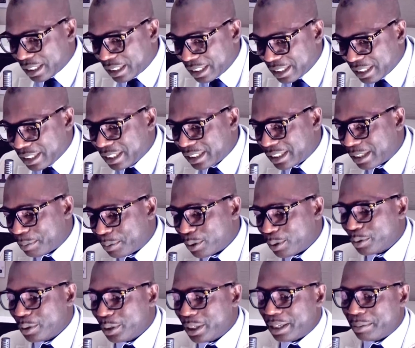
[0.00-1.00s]
Kennedy
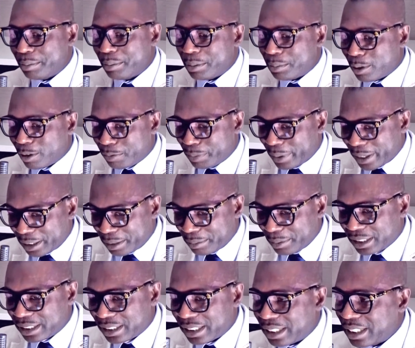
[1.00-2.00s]
Agyapong, we are a member of
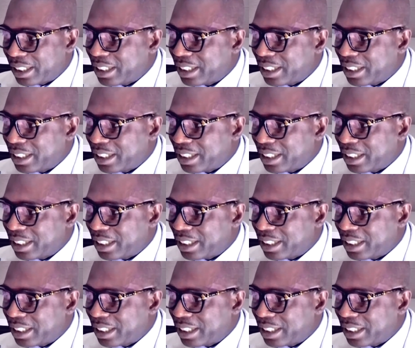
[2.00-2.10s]
parliament.